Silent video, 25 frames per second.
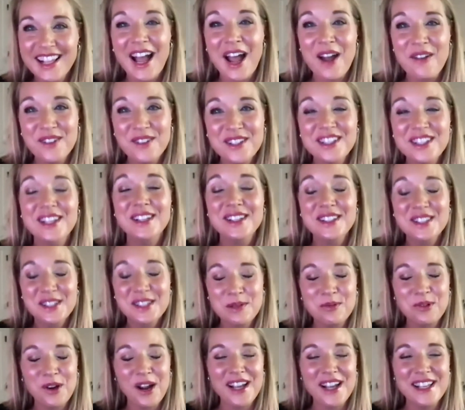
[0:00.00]
I was
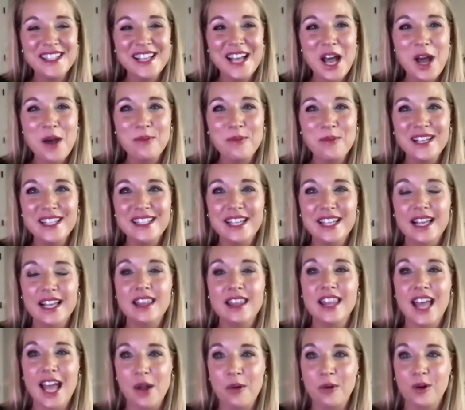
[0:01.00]
surprised at how many said
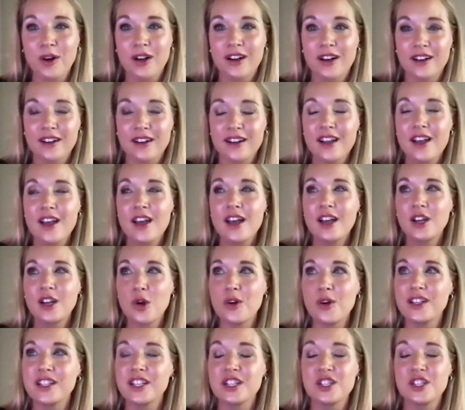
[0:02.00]
they were
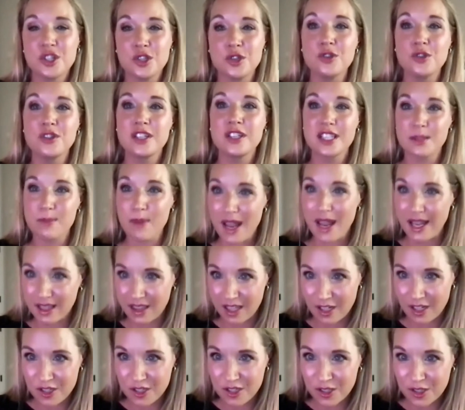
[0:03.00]
going to choose to spank
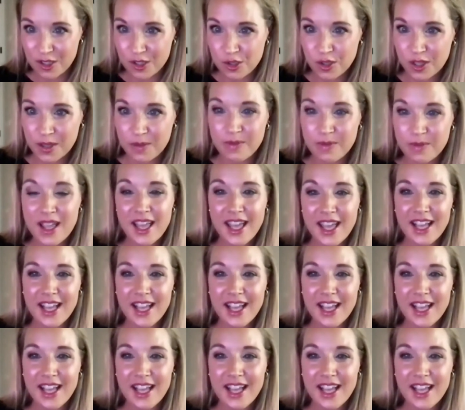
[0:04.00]
their children.